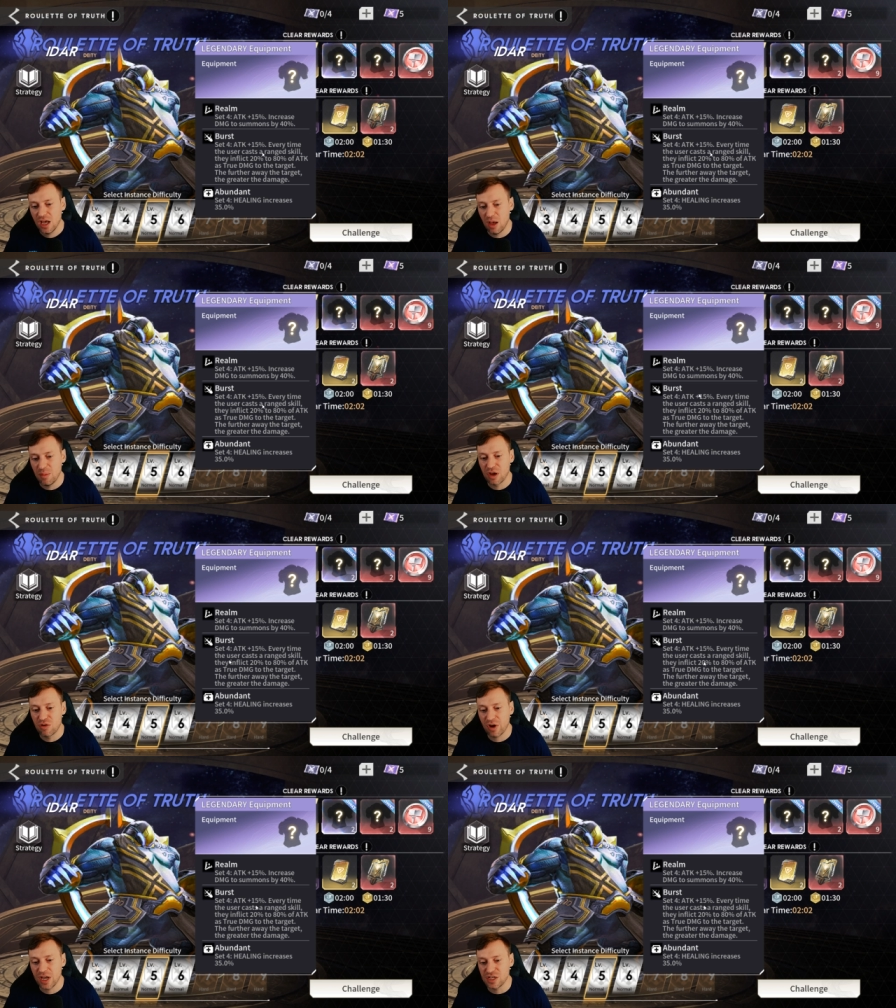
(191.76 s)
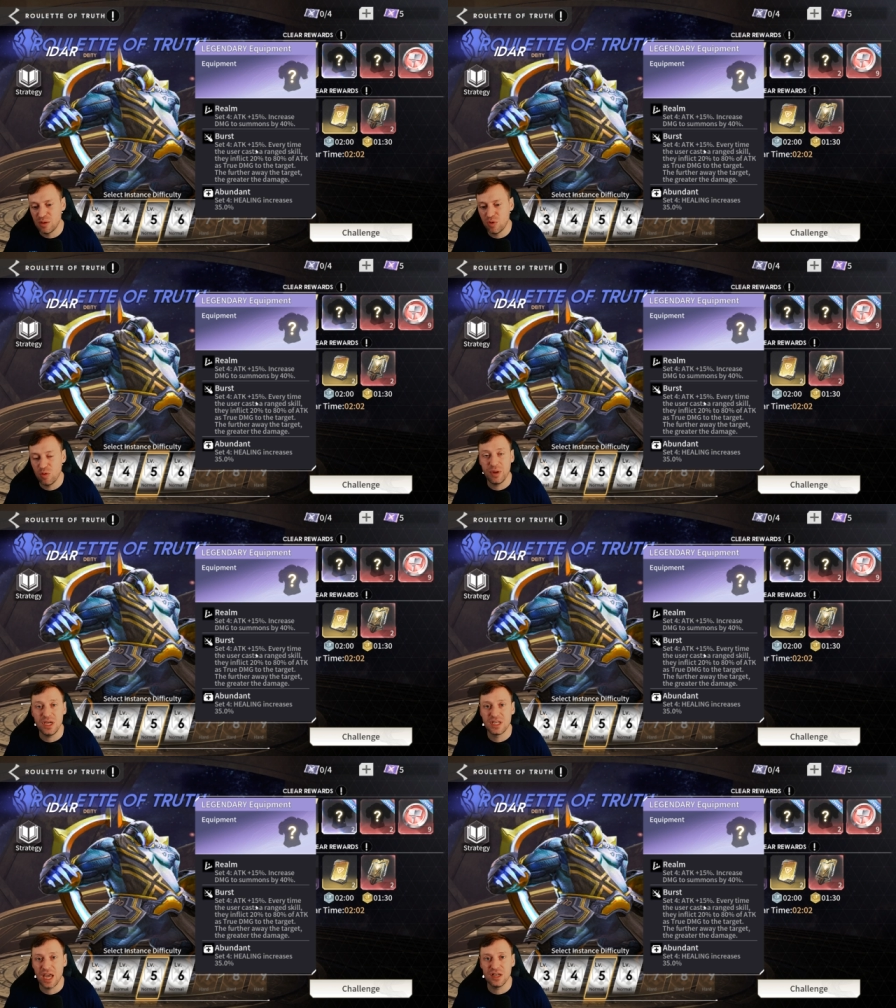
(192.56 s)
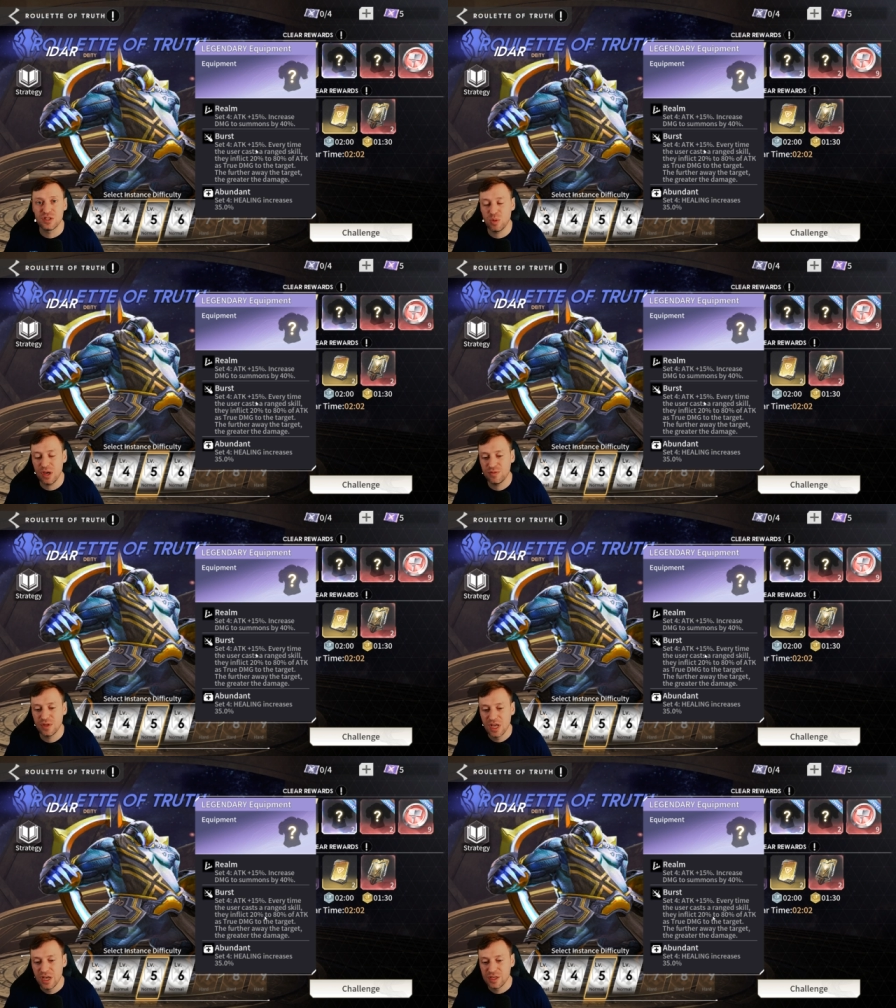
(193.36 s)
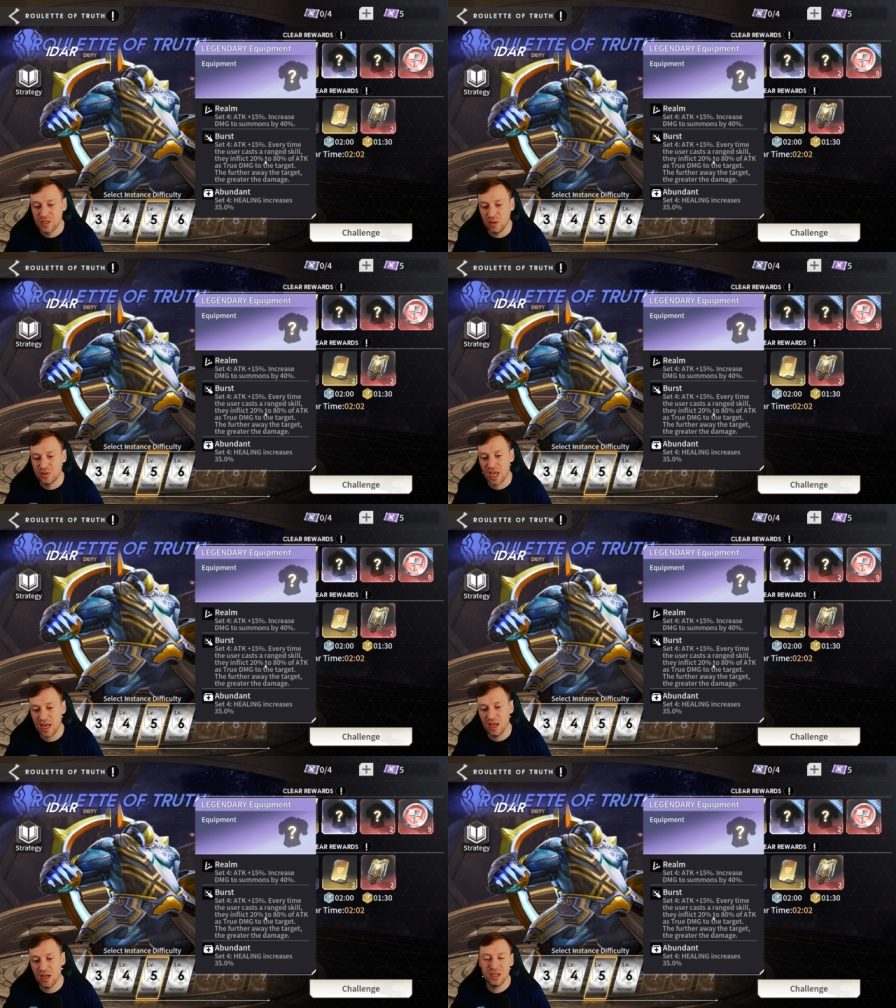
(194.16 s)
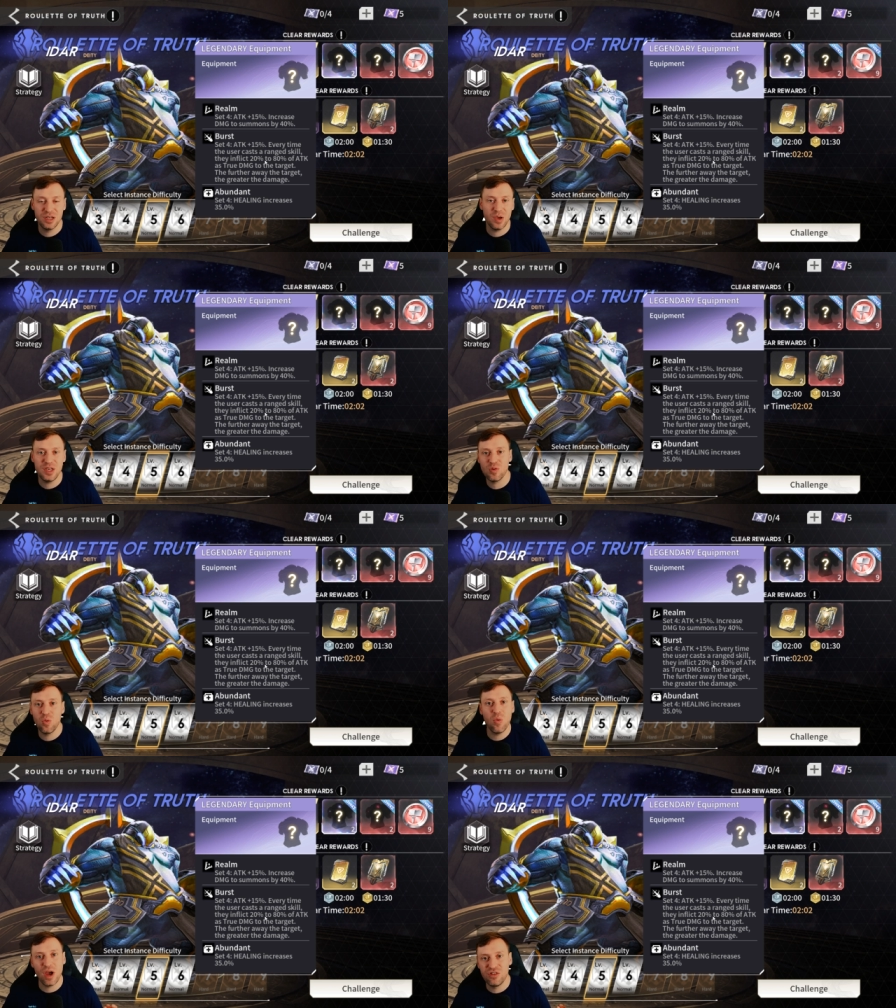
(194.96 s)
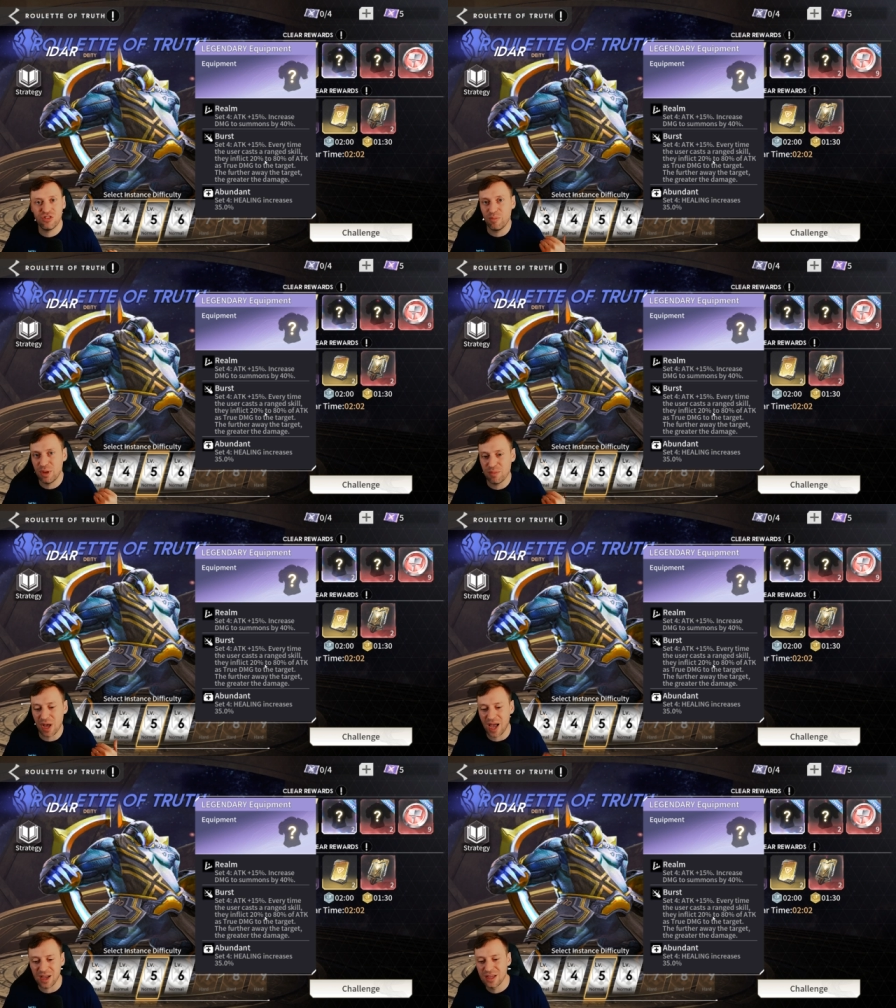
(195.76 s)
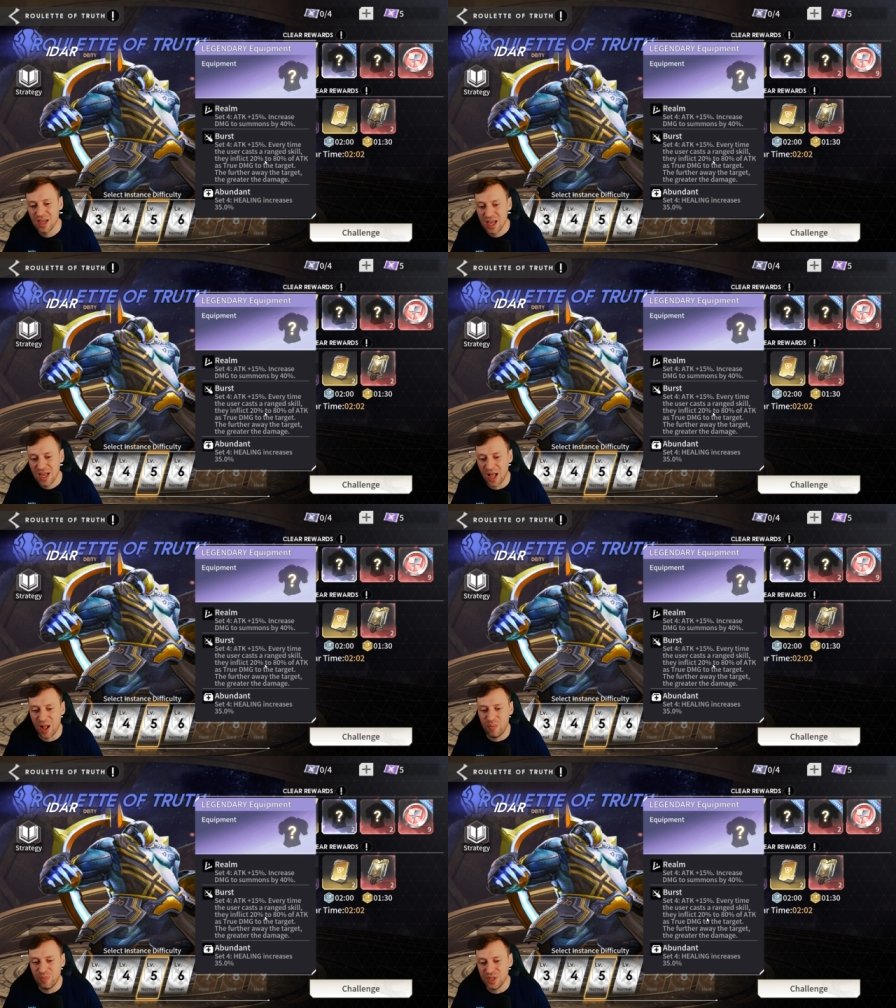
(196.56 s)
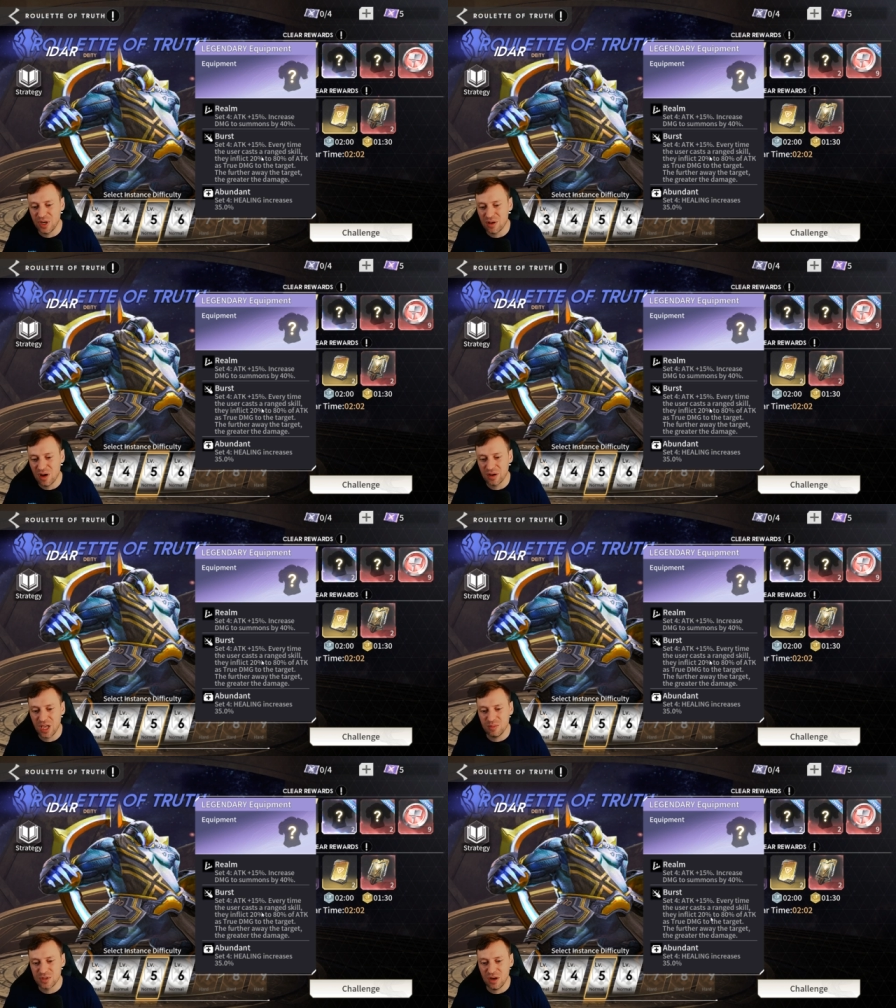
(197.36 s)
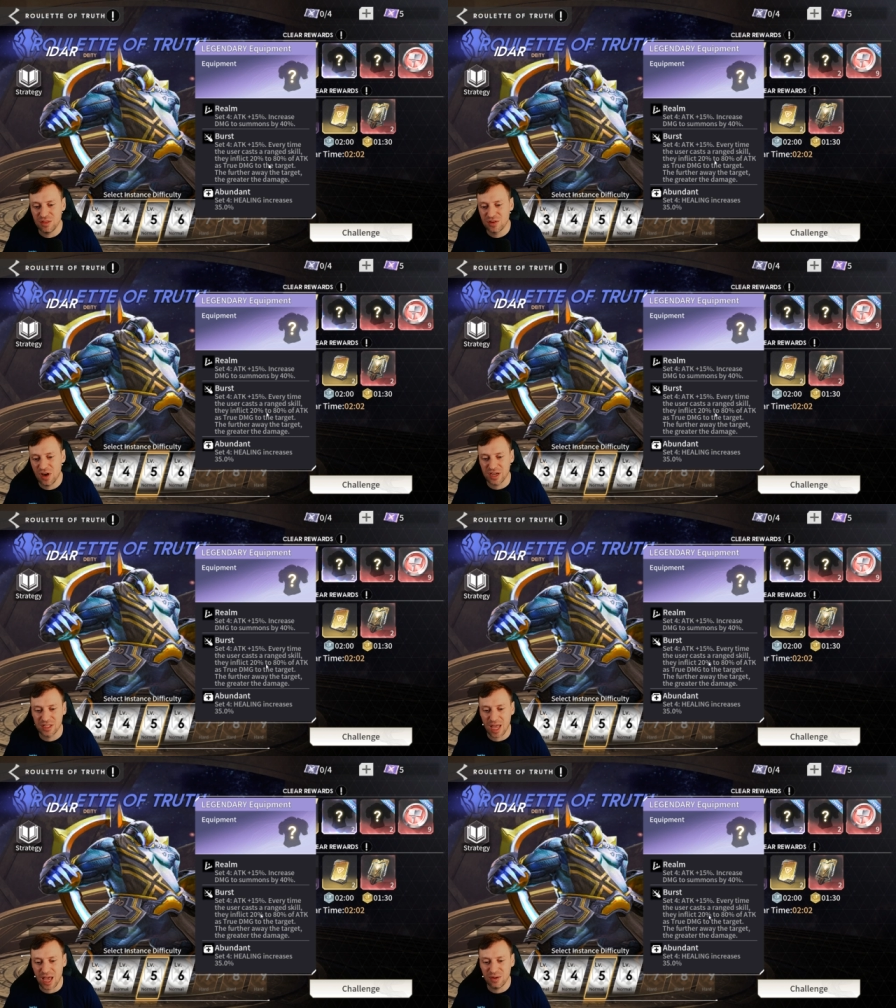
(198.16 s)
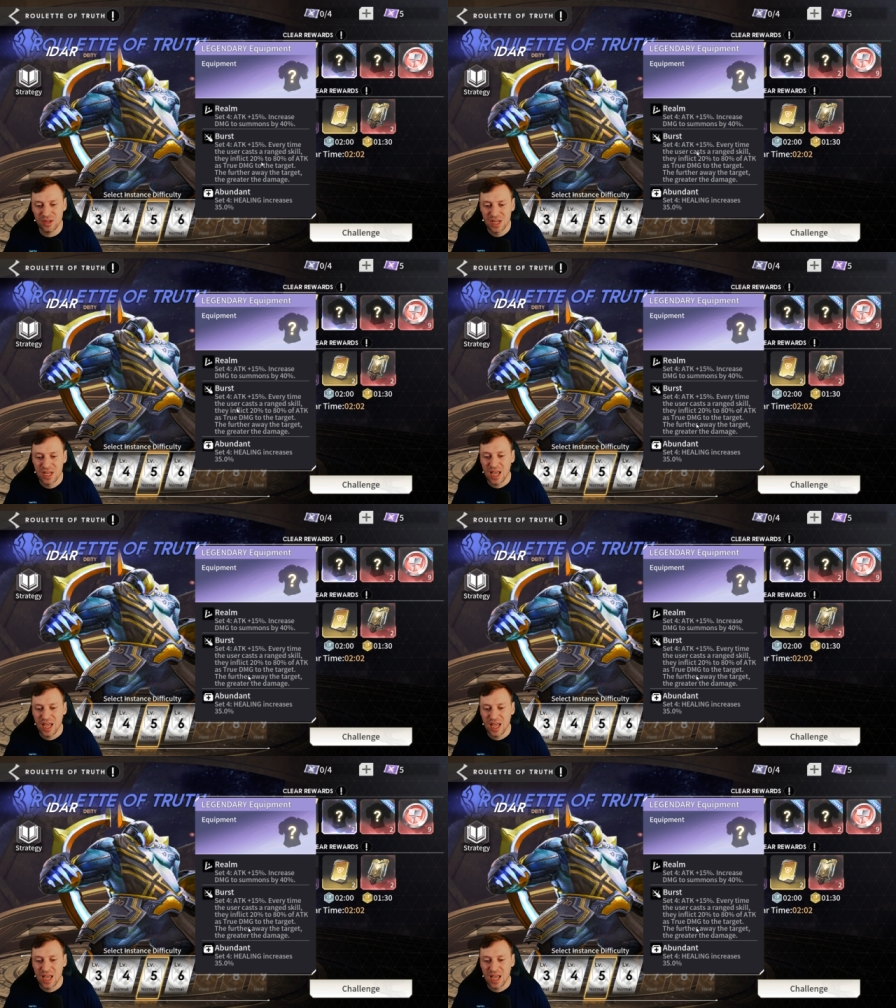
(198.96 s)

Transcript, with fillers: Um, a great example would be Taylor Swift. So Taylor, you know, he's always jumping back. Um, you know, can't keep Tony the Tiger down.